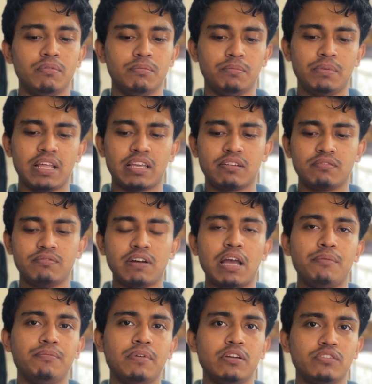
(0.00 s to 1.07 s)
like
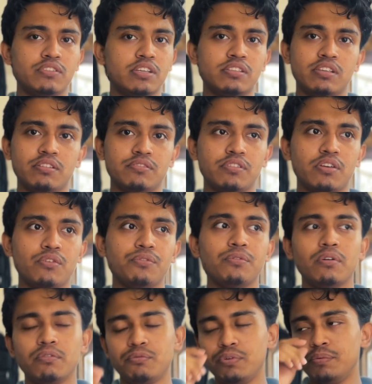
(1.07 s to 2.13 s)
5 or 6 years
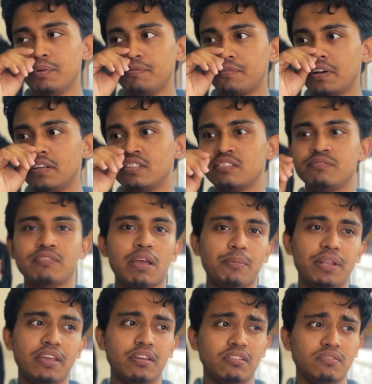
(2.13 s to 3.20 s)
ago with my friends,
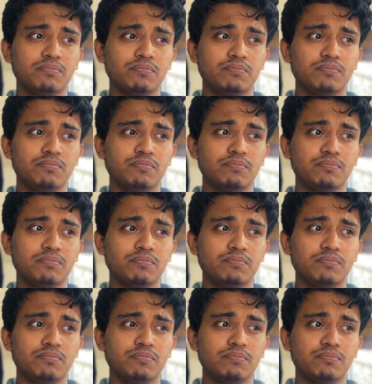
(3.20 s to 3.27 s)
family,